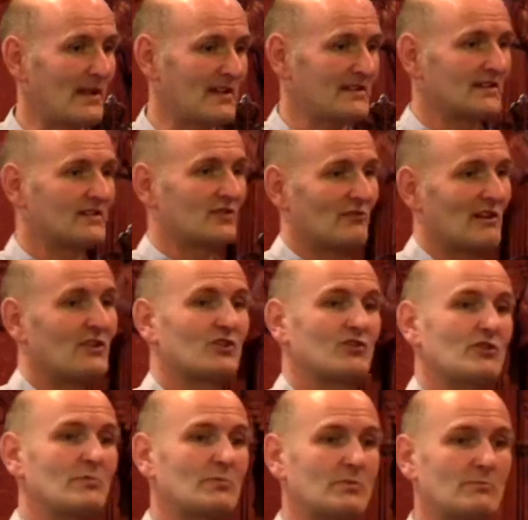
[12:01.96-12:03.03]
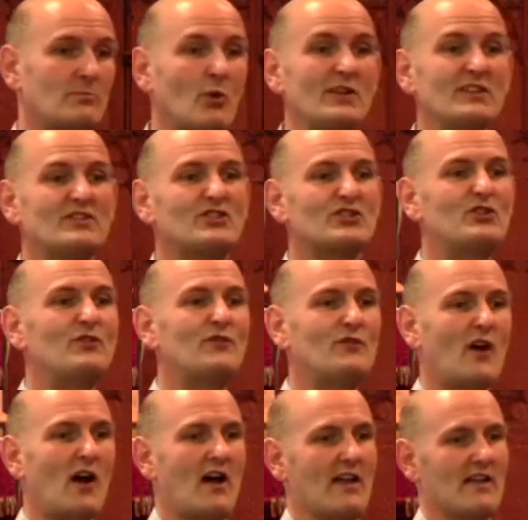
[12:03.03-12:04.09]
basis around the group
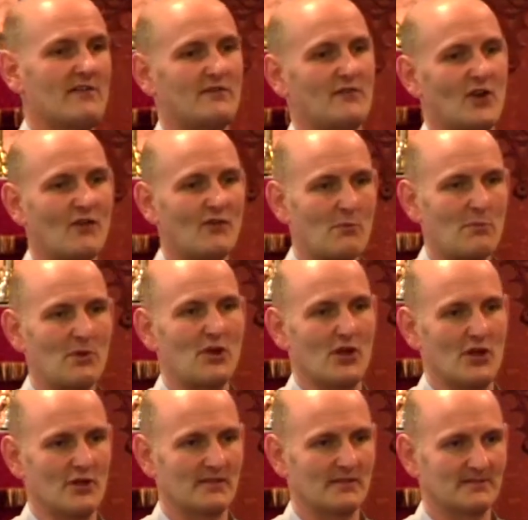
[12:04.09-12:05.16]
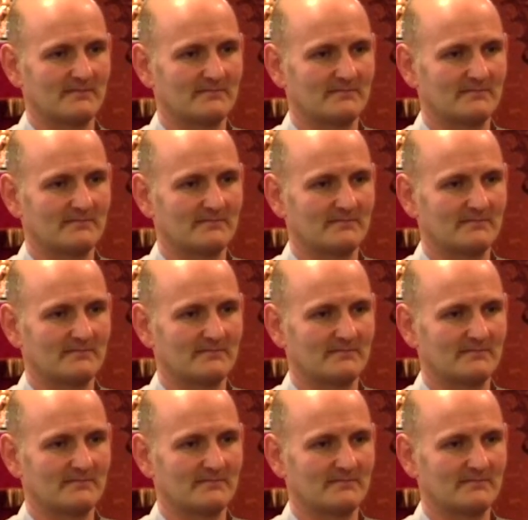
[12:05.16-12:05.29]
0.25 of a birr.